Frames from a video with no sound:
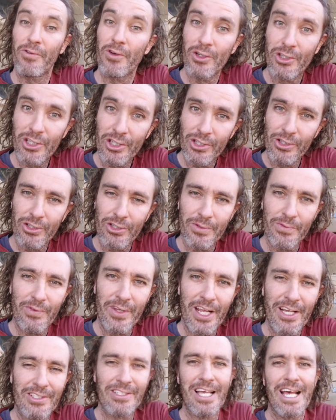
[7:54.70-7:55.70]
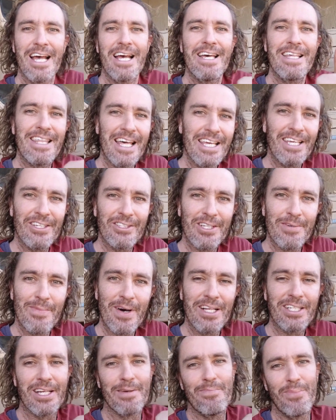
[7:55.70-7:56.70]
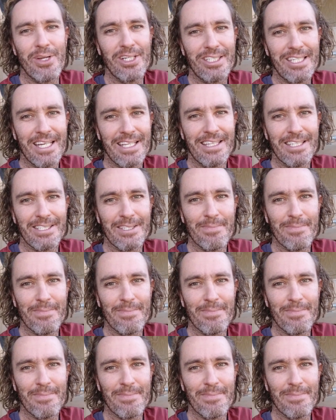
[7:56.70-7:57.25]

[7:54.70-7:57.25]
future YouTube videos. Thank you so much. I appreciate the